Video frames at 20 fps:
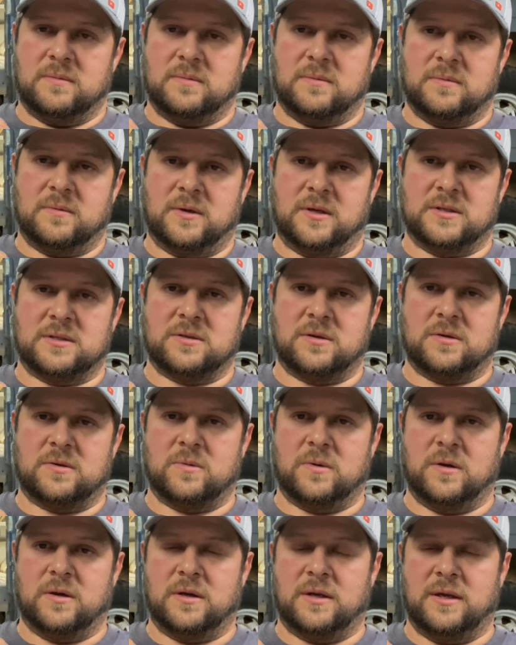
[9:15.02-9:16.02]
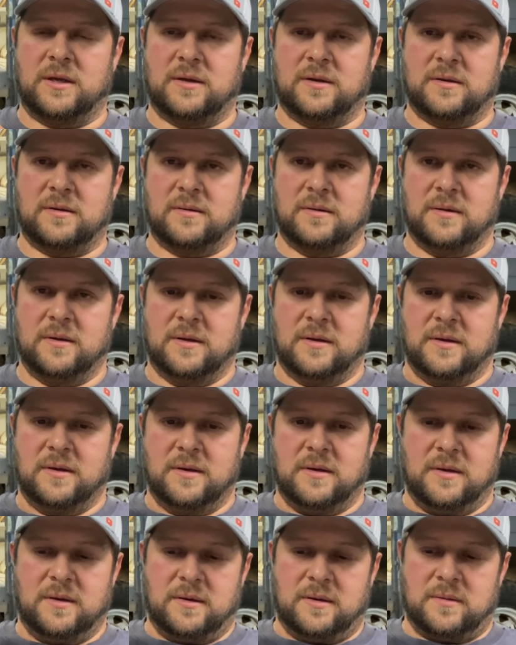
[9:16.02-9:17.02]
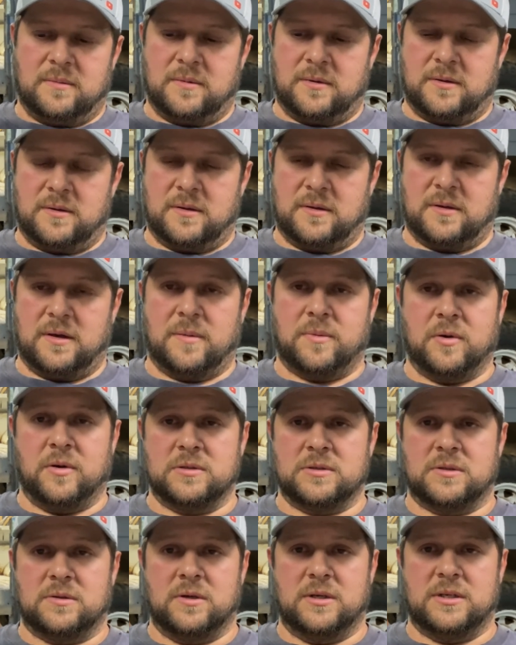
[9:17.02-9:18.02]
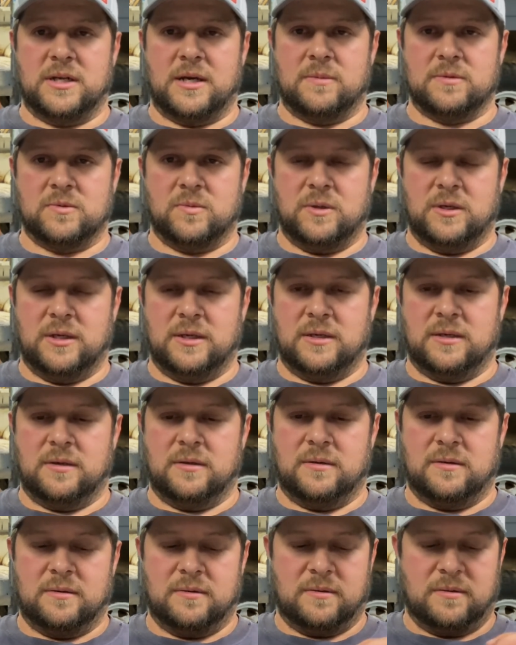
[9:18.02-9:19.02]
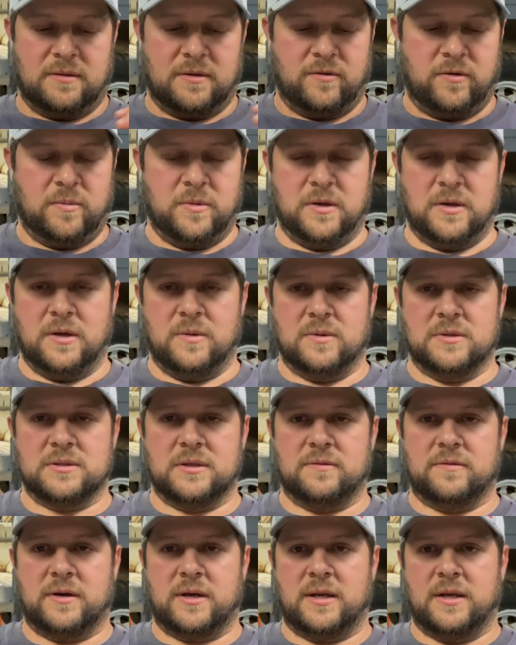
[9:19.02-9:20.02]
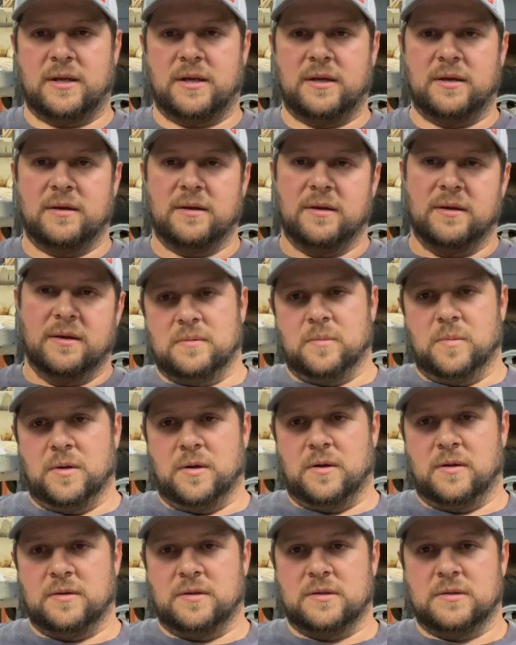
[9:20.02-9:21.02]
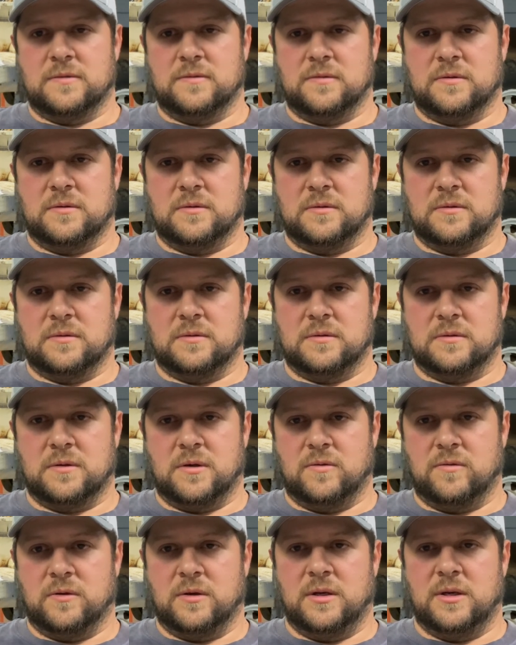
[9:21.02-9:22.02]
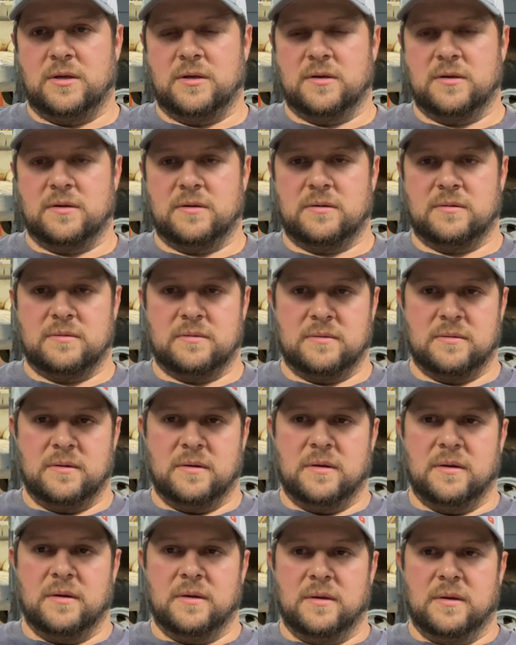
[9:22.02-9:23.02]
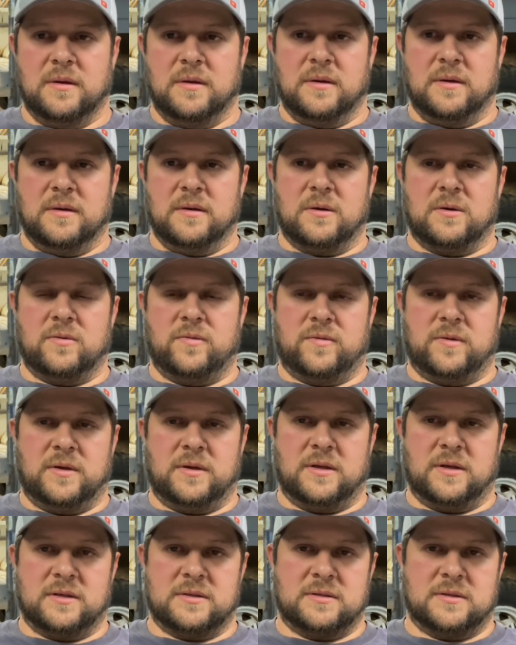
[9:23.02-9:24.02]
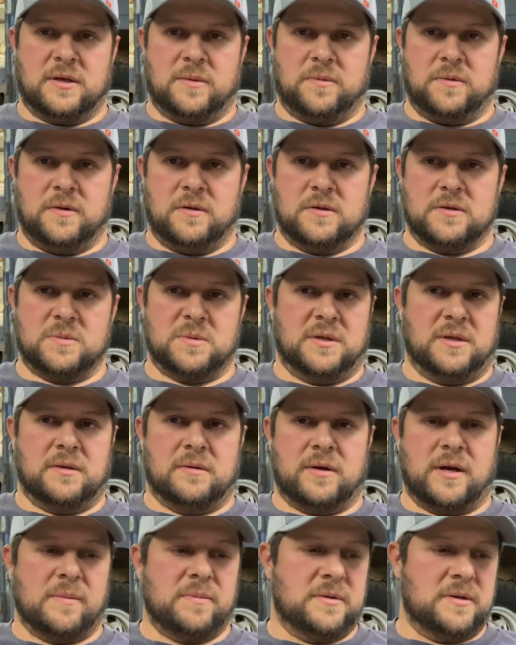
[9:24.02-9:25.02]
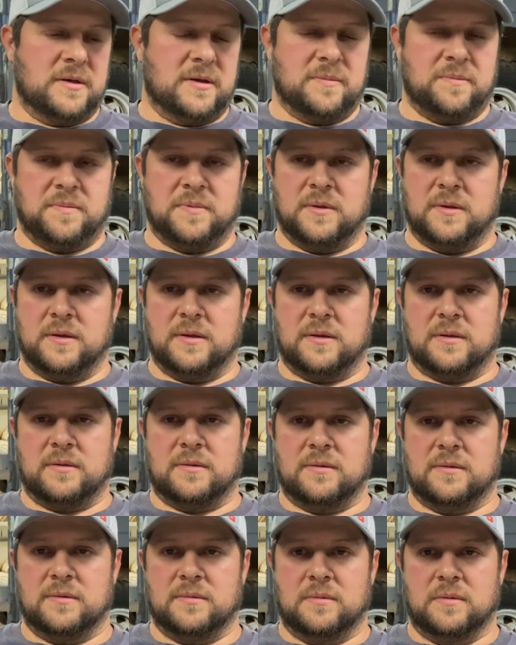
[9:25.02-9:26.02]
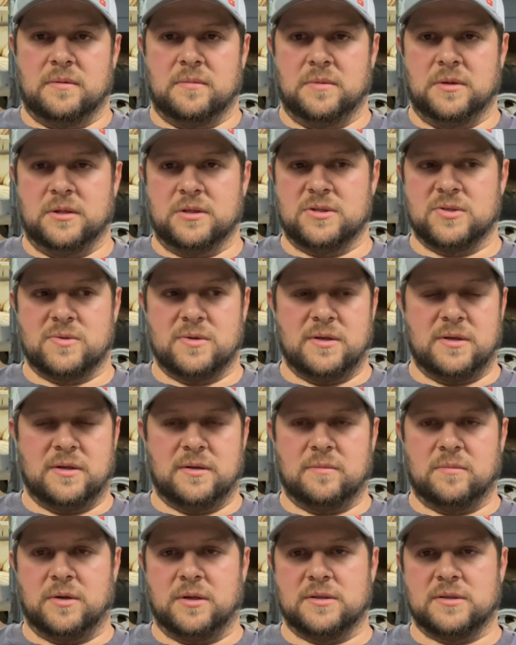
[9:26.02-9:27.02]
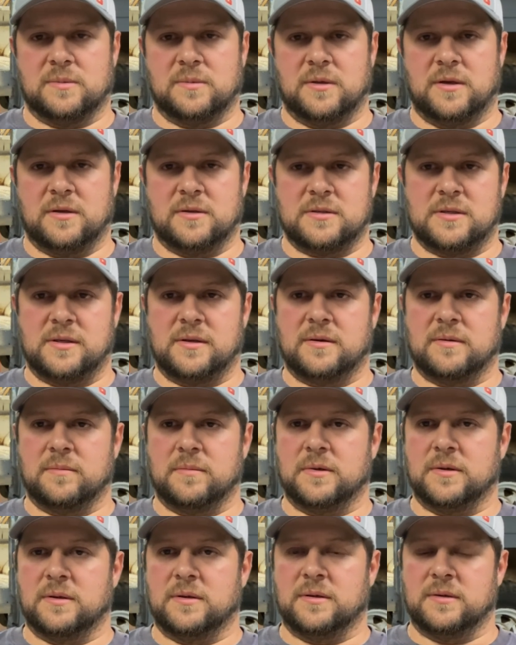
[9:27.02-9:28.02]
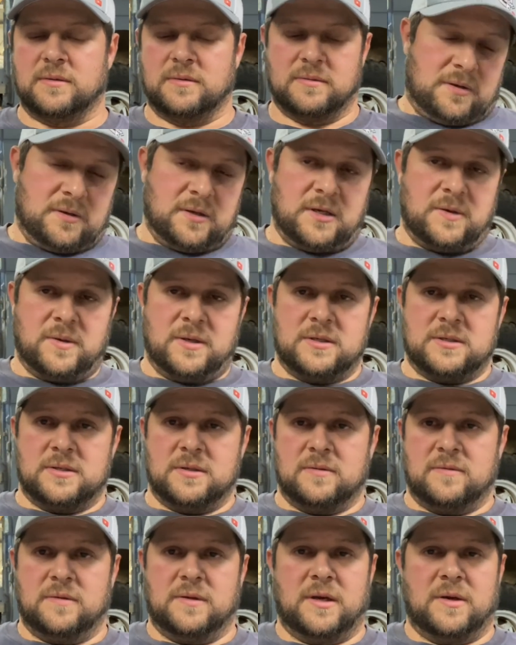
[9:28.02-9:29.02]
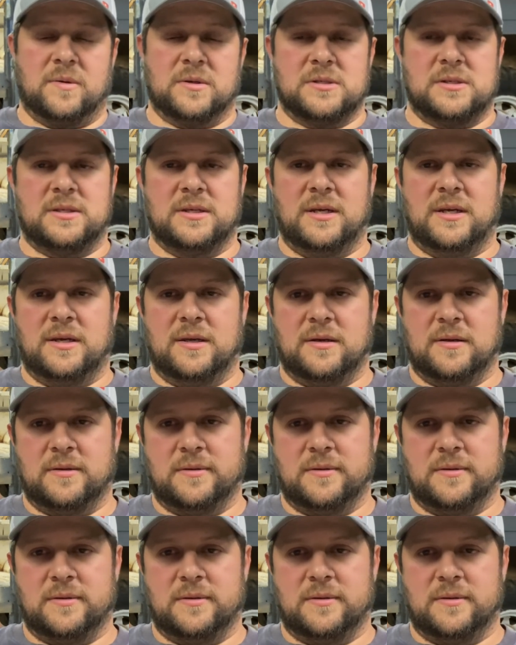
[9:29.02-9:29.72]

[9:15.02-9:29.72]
get to start to working again. But I post 3 times a week, every Monday, Wednesday, Friday. Been on this for over a year. Hopefully the next couple of years we get it wrapped up and be enjoying it and bring something else in. But anyways, if you like what you see,